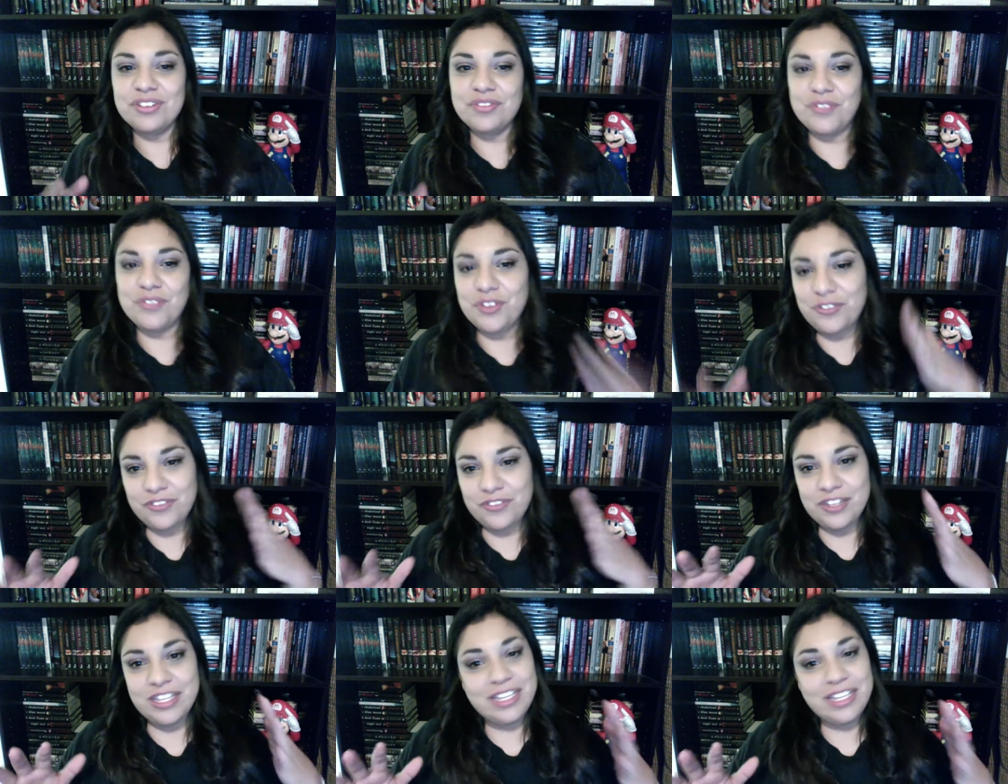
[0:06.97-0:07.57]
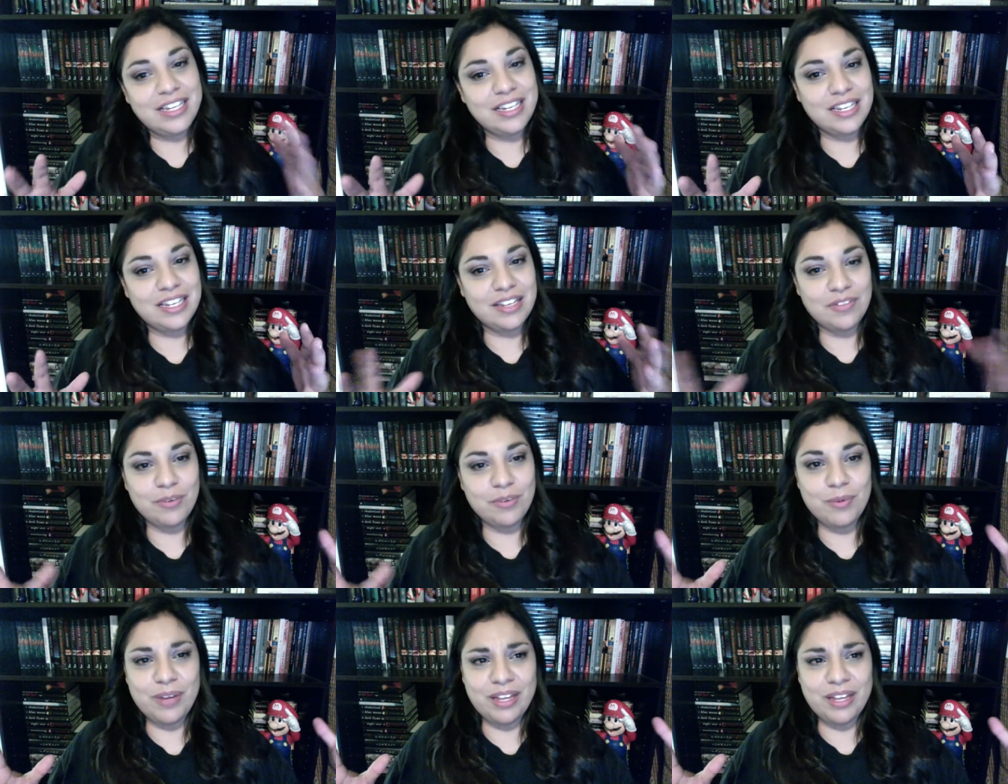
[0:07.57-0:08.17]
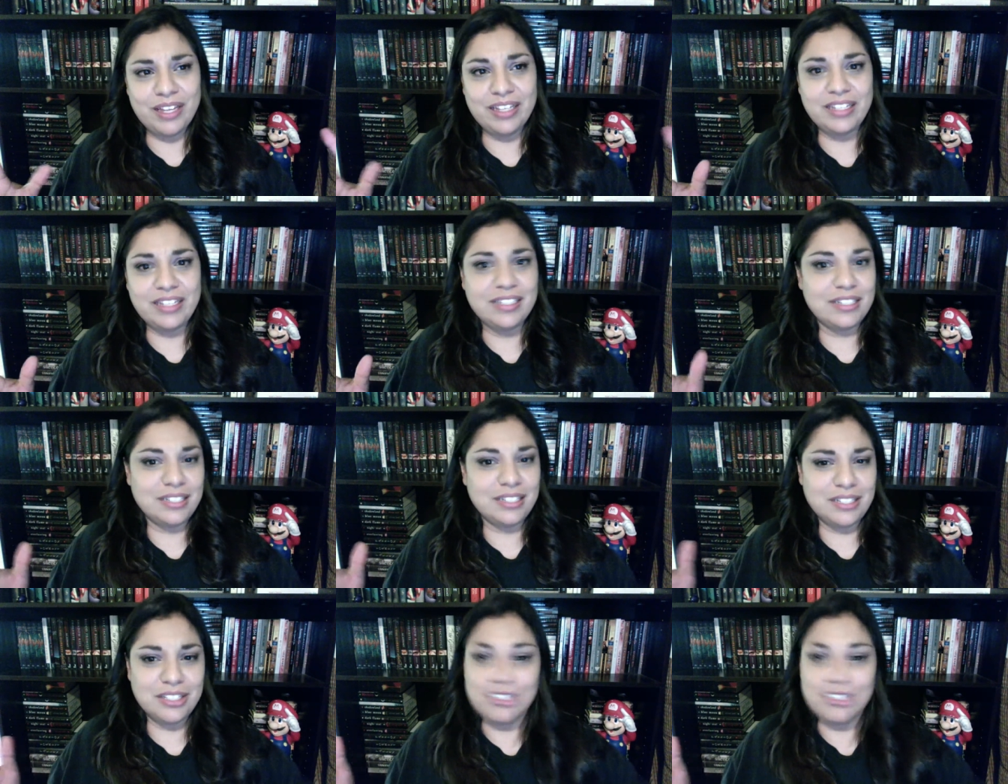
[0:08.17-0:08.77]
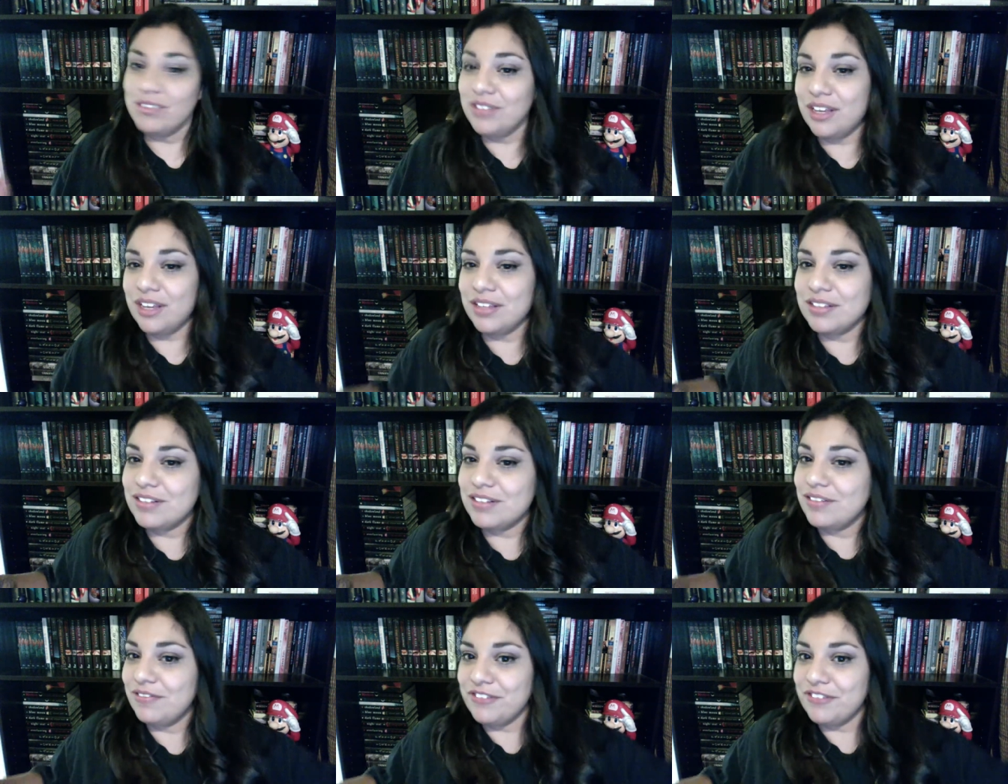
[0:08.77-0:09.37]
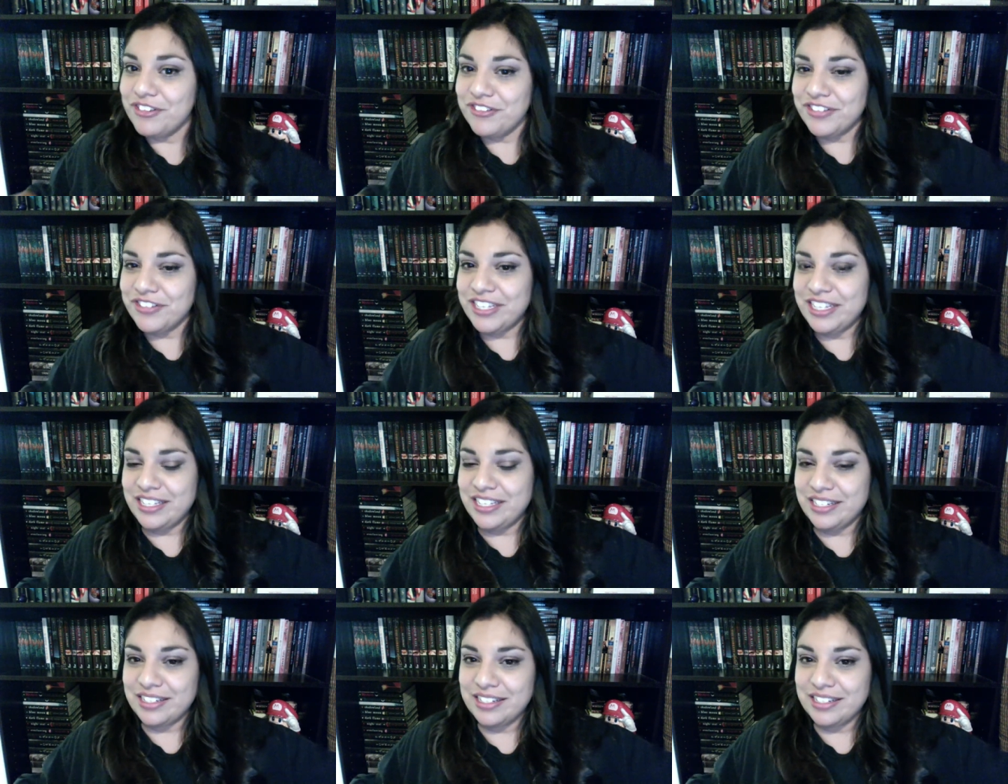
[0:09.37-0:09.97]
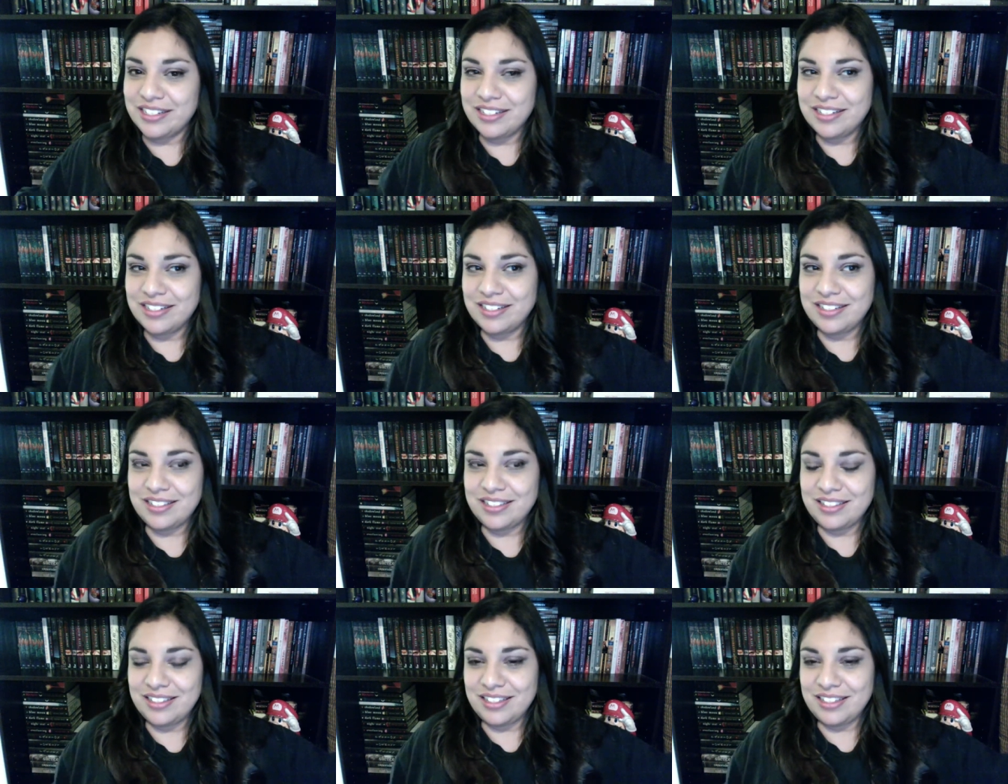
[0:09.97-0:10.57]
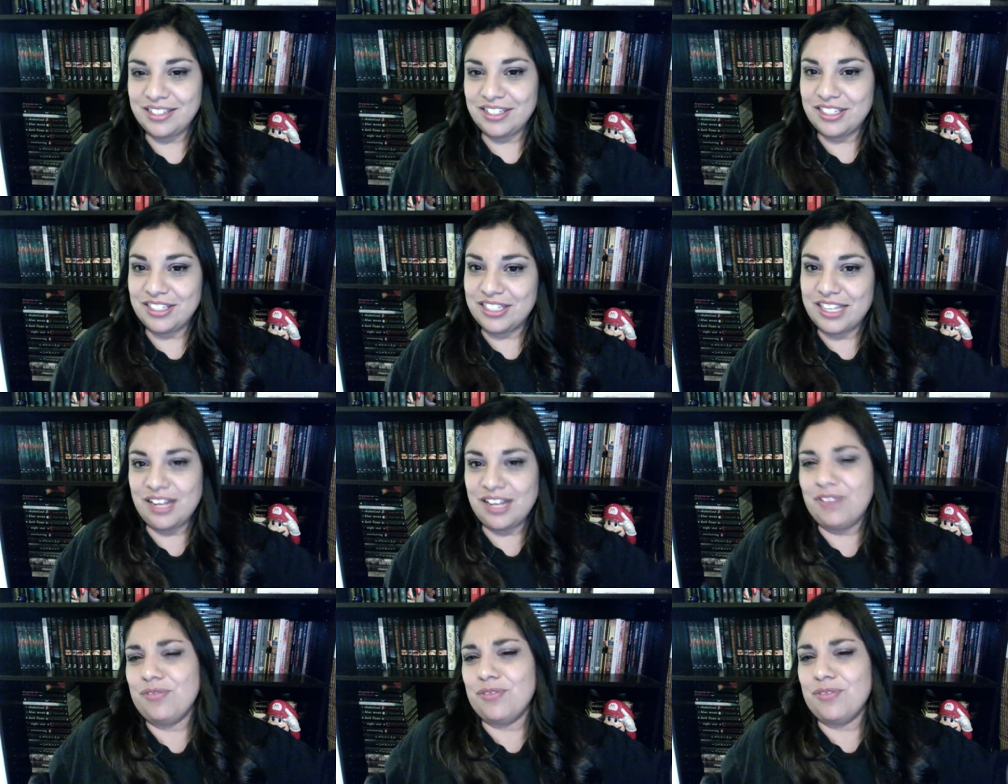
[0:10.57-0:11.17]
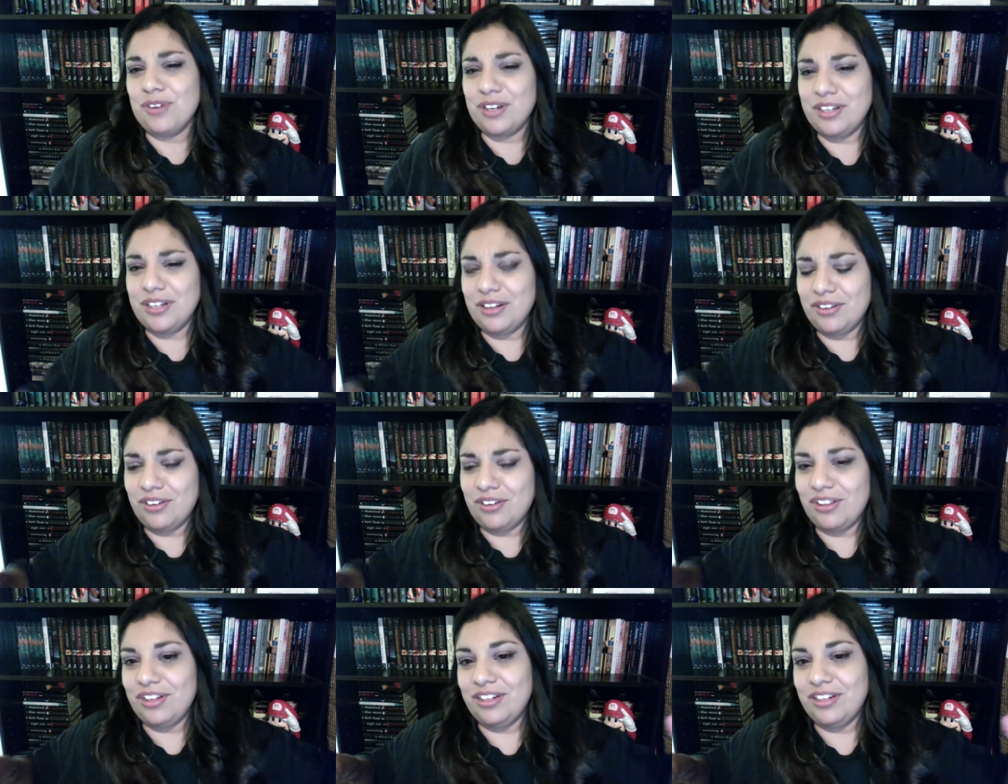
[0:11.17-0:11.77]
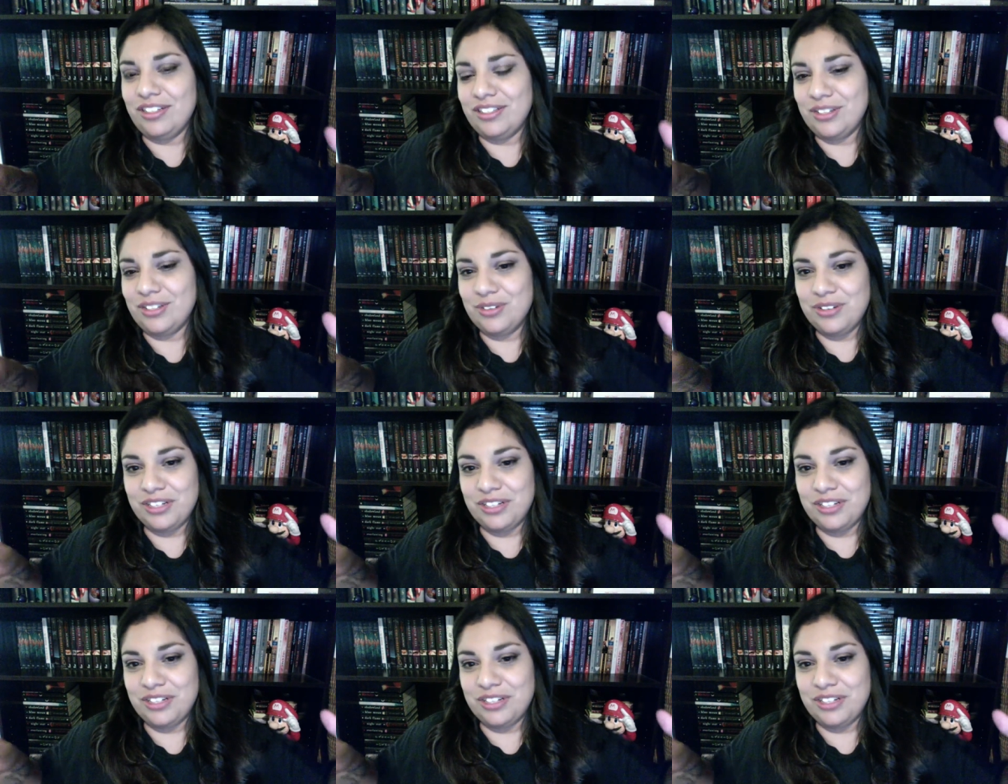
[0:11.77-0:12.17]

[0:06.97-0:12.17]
15 giveaways in 2015. That just kind of worked out all on its own.